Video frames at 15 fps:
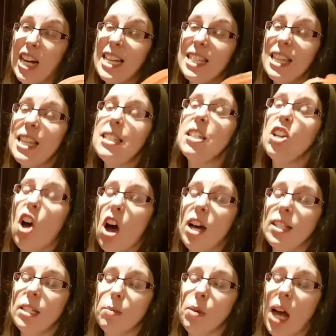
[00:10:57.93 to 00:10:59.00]
Isn't this an
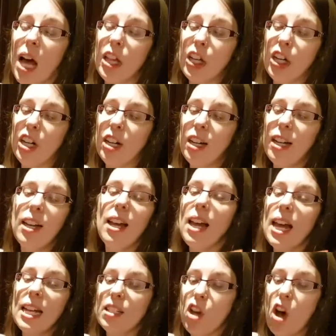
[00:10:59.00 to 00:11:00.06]
awesome color?
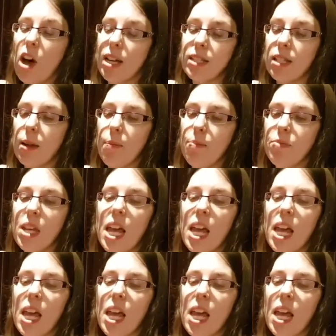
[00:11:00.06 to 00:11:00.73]
It's awesome.